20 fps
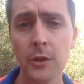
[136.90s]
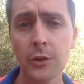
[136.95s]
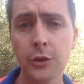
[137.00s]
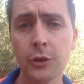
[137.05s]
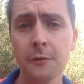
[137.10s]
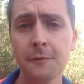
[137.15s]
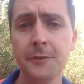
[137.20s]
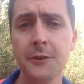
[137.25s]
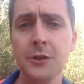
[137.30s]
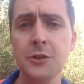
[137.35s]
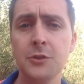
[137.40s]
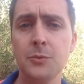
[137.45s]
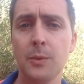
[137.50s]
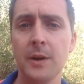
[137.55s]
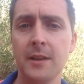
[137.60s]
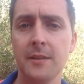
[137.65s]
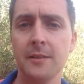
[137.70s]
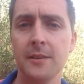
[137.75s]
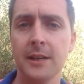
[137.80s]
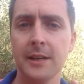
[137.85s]
confused
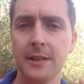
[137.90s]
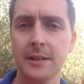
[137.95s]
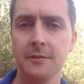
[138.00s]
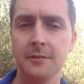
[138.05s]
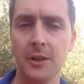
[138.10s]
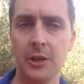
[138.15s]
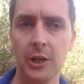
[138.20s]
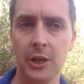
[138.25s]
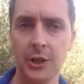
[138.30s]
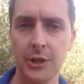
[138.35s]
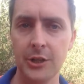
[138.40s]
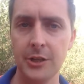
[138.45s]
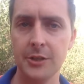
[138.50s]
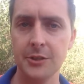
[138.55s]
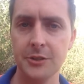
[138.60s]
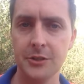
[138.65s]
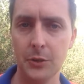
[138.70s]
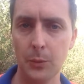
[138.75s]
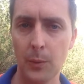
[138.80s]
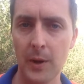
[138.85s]
with kind of
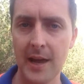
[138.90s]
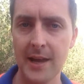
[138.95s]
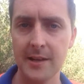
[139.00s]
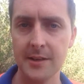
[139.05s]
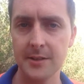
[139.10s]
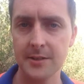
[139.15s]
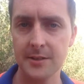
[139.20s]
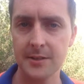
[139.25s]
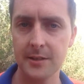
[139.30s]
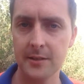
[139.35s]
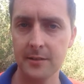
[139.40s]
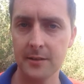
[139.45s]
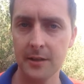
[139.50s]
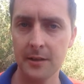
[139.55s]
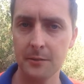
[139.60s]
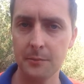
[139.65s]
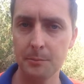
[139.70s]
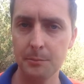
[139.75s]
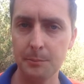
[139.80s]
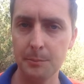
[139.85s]
alertness and awareness
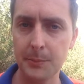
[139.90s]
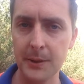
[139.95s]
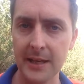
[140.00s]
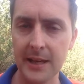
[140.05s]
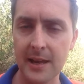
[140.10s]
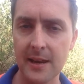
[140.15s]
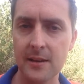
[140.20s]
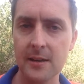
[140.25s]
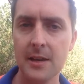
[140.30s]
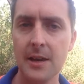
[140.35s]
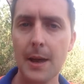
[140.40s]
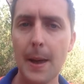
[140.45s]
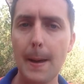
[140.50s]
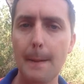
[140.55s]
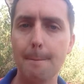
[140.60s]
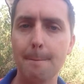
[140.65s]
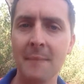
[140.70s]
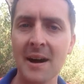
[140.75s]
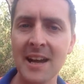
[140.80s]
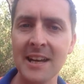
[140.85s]
and being
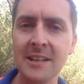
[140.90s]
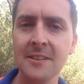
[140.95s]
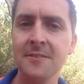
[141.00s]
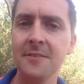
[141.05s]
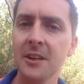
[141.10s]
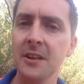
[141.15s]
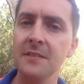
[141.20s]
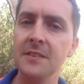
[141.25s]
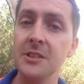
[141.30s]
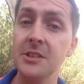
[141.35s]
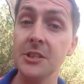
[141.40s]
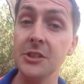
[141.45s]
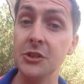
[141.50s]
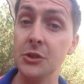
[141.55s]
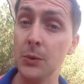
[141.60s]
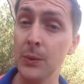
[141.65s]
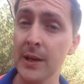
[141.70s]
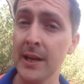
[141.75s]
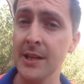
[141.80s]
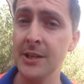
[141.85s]
mindful of your
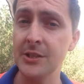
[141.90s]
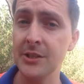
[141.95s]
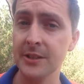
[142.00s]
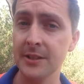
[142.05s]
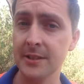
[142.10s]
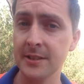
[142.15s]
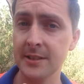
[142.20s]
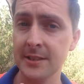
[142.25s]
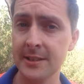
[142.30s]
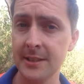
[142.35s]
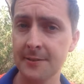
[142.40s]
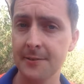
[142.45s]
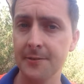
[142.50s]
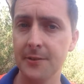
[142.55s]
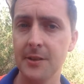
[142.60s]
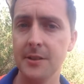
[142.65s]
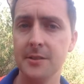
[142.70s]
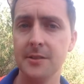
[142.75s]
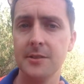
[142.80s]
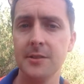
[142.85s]
situation. There's a
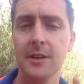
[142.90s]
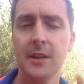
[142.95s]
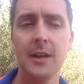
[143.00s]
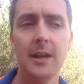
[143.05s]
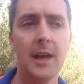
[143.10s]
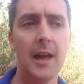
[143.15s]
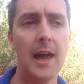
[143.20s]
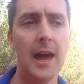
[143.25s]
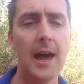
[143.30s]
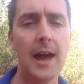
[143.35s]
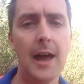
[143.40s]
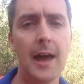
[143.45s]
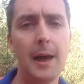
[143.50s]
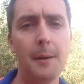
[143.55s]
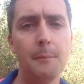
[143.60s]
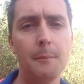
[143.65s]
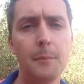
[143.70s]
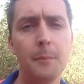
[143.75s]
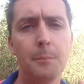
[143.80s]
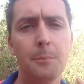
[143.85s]
difference.
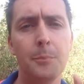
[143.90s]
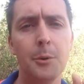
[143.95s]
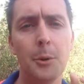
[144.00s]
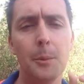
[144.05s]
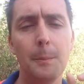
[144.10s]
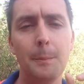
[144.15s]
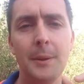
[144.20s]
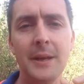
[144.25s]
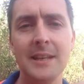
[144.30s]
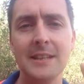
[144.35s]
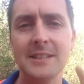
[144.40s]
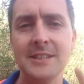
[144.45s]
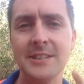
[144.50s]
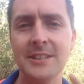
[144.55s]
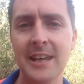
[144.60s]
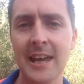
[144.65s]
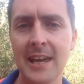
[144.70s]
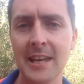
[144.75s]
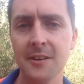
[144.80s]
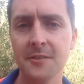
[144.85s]
But being
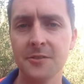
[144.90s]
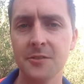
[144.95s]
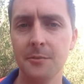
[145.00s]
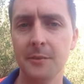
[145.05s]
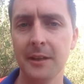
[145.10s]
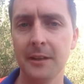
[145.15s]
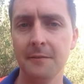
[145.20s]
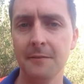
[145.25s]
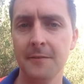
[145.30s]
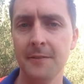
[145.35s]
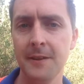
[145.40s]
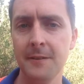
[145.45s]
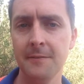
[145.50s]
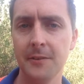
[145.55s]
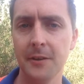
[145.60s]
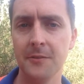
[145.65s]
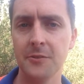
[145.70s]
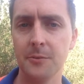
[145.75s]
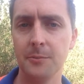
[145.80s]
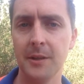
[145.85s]
scared of something and
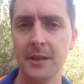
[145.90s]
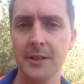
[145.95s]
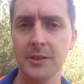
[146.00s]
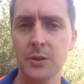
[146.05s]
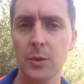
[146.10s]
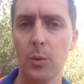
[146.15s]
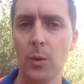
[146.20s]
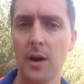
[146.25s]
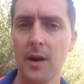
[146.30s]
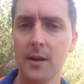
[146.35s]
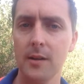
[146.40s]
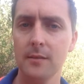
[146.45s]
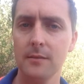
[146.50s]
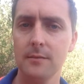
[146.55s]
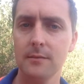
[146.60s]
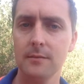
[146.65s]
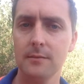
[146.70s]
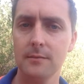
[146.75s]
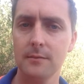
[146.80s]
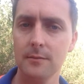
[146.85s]
fearful of something is
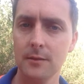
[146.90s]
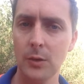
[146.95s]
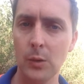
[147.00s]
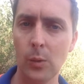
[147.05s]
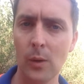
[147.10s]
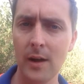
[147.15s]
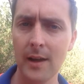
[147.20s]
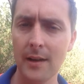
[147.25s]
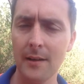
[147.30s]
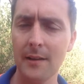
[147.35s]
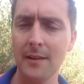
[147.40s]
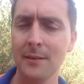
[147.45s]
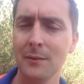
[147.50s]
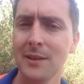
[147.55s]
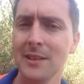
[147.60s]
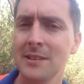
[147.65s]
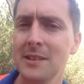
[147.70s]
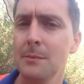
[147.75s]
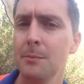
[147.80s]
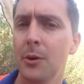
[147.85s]

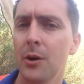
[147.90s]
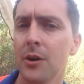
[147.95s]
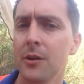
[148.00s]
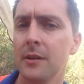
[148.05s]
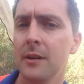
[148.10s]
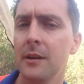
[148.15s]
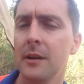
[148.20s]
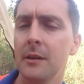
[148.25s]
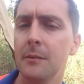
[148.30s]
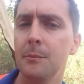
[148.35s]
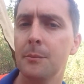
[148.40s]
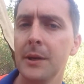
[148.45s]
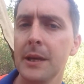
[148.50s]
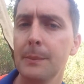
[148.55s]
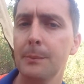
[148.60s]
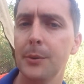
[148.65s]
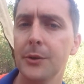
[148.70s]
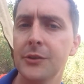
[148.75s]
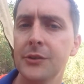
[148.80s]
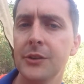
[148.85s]
it's important. And
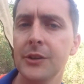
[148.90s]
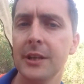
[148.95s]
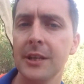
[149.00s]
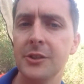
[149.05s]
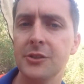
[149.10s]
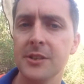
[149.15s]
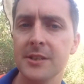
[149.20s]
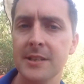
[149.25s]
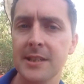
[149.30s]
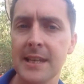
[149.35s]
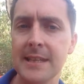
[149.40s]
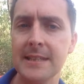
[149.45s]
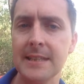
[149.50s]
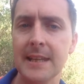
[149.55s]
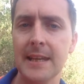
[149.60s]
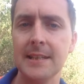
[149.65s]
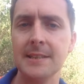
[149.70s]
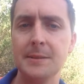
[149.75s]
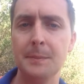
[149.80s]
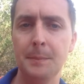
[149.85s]
people certainly translating
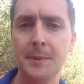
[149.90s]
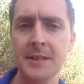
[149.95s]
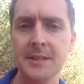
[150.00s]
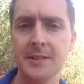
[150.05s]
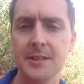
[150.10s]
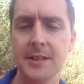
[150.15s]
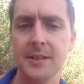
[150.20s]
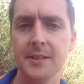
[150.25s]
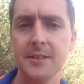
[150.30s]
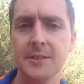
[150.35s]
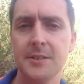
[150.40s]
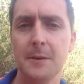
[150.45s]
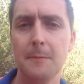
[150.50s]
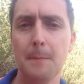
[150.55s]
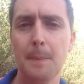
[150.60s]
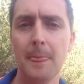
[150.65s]
that into business.